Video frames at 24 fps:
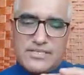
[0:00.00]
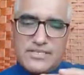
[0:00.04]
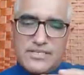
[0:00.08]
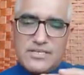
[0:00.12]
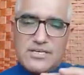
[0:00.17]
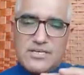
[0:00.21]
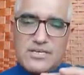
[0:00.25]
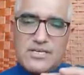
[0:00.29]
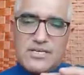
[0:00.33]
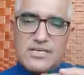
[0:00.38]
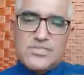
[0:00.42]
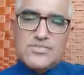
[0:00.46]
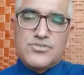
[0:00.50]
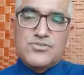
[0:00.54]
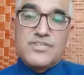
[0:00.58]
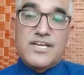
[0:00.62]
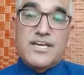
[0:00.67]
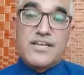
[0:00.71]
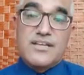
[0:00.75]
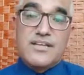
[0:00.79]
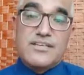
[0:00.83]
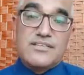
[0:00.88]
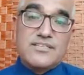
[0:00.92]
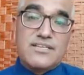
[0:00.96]
So that
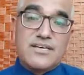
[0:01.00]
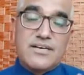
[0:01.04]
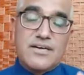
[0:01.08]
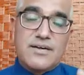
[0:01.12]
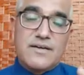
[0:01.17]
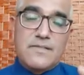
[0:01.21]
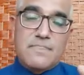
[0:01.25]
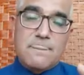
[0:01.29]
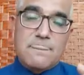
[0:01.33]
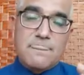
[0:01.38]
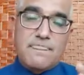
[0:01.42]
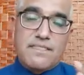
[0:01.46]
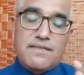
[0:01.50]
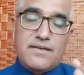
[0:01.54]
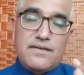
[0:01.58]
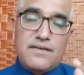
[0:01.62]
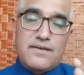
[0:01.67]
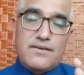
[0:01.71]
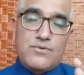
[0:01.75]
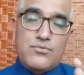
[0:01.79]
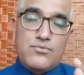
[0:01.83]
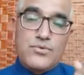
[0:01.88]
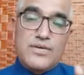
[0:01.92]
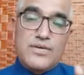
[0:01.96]
is
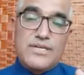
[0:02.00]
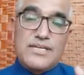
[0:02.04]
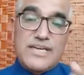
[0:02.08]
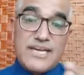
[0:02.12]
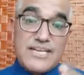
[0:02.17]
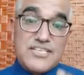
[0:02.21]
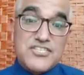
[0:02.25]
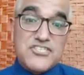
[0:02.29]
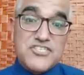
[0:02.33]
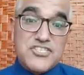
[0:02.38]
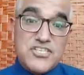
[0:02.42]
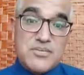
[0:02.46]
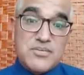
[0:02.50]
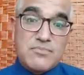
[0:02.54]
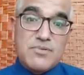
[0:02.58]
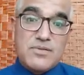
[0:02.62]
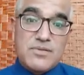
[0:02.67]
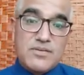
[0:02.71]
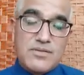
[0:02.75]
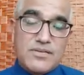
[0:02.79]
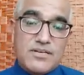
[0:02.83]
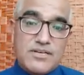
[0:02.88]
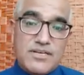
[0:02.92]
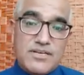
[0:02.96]
the very unstable
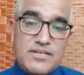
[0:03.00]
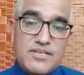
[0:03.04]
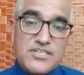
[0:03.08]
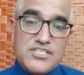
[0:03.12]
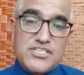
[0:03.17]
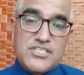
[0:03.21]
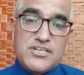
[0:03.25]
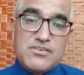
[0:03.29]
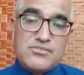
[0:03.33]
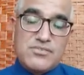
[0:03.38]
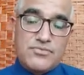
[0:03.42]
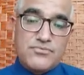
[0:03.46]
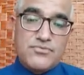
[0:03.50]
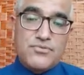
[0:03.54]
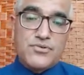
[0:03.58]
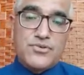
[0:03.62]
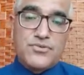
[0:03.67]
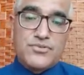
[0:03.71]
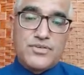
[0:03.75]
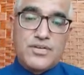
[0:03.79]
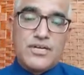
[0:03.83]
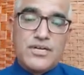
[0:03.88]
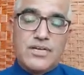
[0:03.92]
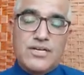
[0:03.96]
condition of the foot.
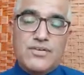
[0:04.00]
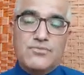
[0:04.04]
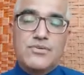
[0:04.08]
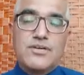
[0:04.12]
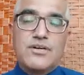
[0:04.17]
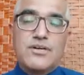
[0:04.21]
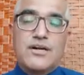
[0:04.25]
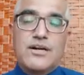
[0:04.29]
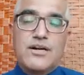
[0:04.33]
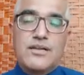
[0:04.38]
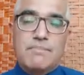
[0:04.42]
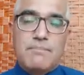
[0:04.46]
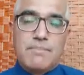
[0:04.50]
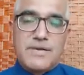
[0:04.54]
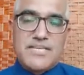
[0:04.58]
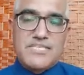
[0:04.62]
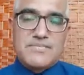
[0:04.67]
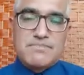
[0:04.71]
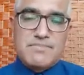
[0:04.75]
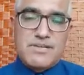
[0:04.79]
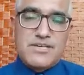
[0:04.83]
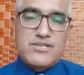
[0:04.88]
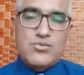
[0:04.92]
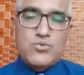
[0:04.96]
We call pes
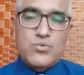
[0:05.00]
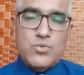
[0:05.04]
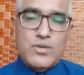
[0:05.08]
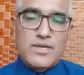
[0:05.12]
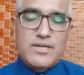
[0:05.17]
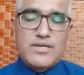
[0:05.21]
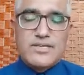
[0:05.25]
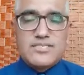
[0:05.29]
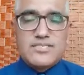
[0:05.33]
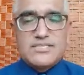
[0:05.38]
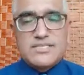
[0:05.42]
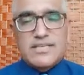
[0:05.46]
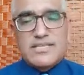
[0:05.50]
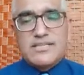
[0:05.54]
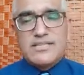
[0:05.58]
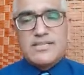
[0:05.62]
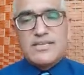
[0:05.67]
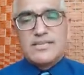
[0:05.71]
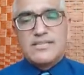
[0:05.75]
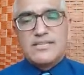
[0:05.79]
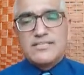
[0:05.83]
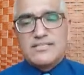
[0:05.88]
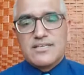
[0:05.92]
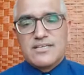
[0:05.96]
plano valgus, and that
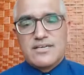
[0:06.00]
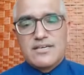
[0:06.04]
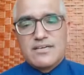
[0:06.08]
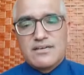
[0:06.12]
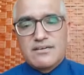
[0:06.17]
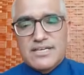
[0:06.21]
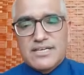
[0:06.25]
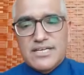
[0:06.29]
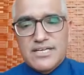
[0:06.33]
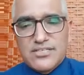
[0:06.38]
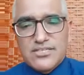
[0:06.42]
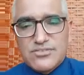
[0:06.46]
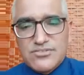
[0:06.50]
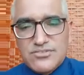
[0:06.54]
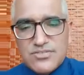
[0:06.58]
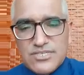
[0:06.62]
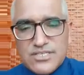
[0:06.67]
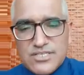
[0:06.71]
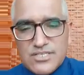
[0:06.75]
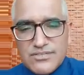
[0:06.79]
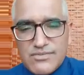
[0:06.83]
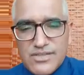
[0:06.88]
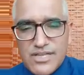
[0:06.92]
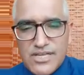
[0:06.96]
is the grade 3
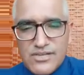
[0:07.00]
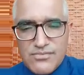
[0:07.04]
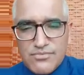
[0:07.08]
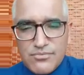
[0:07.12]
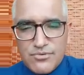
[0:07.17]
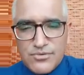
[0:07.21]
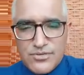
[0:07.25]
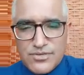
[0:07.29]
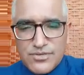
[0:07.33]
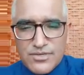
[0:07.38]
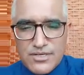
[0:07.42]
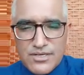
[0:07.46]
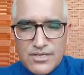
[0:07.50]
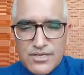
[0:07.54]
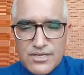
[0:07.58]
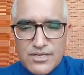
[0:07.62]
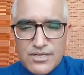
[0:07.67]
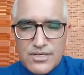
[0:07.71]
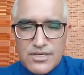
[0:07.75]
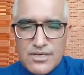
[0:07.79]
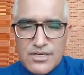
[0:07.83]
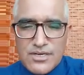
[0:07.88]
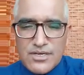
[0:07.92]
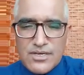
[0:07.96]
flat foot.
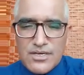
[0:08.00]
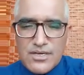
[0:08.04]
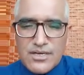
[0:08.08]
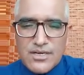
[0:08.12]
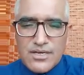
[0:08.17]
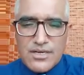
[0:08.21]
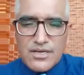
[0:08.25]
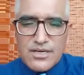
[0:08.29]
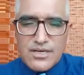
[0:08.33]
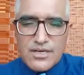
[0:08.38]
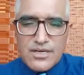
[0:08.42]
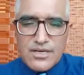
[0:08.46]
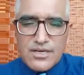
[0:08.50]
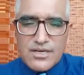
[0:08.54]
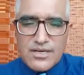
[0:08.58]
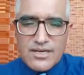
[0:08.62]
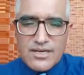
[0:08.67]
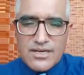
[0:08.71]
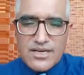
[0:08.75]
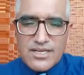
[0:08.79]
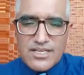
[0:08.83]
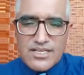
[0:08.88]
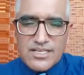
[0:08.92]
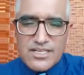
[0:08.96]

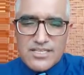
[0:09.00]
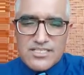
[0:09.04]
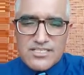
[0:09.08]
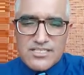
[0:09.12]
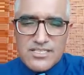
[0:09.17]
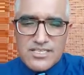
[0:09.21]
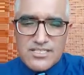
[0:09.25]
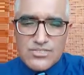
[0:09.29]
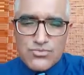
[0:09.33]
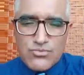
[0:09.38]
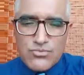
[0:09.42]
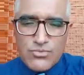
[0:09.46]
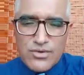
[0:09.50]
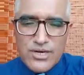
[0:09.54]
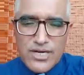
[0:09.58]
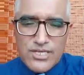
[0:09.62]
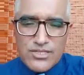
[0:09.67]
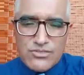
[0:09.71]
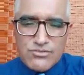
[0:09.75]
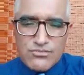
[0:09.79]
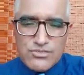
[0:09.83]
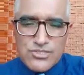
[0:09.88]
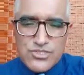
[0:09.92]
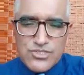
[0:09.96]
Karina says, why
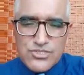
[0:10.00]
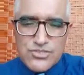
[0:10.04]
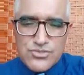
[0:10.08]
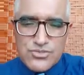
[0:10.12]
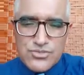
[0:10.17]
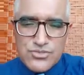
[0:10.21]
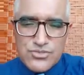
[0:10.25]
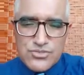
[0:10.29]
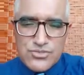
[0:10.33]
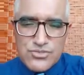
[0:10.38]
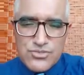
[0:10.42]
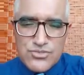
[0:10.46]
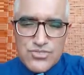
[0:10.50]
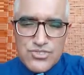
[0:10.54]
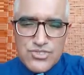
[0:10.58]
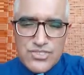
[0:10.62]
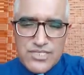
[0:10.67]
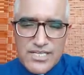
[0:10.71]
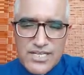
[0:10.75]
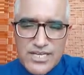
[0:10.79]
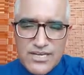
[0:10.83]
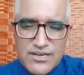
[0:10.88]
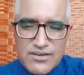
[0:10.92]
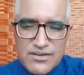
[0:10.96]
we should use
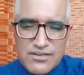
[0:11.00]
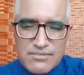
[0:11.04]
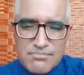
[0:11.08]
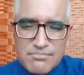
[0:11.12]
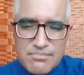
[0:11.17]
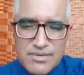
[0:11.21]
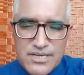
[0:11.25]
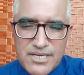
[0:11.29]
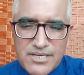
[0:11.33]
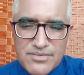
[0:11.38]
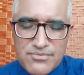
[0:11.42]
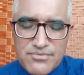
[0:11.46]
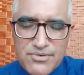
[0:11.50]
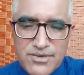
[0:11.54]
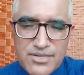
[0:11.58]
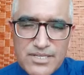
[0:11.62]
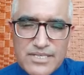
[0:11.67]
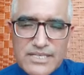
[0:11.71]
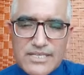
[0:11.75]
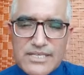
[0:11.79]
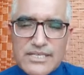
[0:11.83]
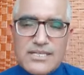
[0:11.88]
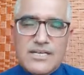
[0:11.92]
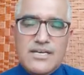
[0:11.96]
silicone pad for
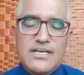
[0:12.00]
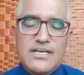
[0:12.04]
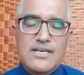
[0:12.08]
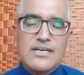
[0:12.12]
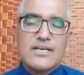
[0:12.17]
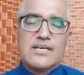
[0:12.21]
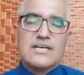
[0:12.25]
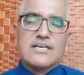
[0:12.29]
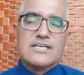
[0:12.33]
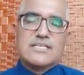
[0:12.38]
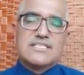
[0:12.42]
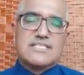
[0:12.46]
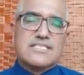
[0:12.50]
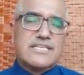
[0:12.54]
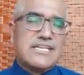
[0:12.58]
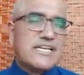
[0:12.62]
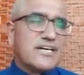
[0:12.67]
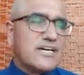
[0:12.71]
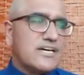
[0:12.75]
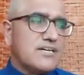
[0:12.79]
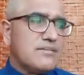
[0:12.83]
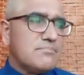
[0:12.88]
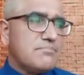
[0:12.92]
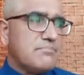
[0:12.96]
heel?
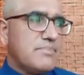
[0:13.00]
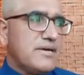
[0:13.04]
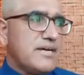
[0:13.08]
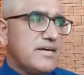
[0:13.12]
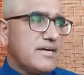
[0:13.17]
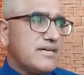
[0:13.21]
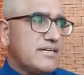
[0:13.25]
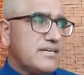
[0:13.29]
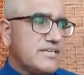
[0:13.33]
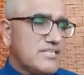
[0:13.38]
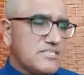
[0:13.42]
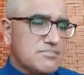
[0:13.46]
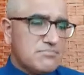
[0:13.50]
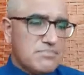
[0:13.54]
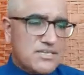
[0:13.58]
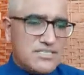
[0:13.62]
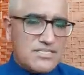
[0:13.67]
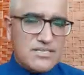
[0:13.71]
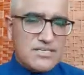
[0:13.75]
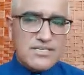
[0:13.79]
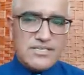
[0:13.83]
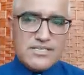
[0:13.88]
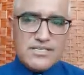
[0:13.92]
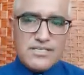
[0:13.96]
Silicone pad is
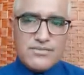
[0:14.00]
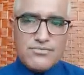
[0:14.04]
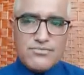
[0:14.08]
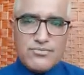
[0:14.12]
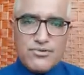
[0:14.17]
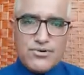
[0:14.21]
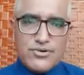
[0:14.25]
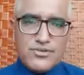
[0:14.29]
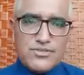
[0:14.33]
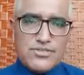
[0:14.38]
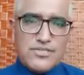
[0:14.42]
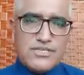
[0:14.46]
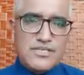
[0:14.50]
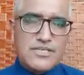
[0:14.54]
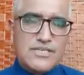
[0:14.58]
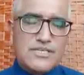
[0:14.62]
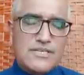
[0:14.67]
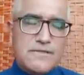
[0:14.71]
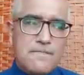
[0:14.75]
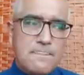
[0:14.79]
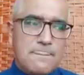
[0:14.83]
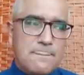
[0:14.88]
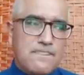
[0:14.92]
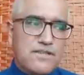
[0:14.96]
basically for the
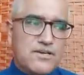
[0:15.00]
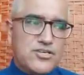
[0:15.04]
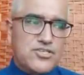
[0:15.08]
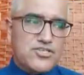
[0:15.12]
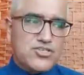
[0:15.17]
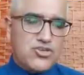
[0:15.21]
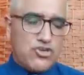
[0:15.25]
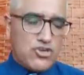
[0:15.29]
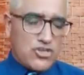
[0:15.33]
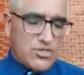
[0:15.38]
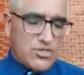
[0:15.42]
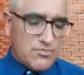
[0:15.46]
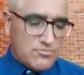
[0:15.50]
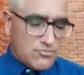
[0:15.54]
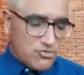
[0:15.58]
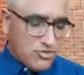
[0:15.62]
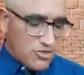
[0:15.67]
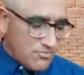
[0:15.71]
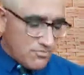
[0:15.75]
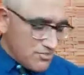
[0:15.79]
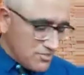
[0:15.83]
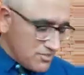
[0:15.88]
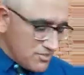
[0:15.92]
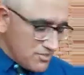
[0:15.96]
shock absorption.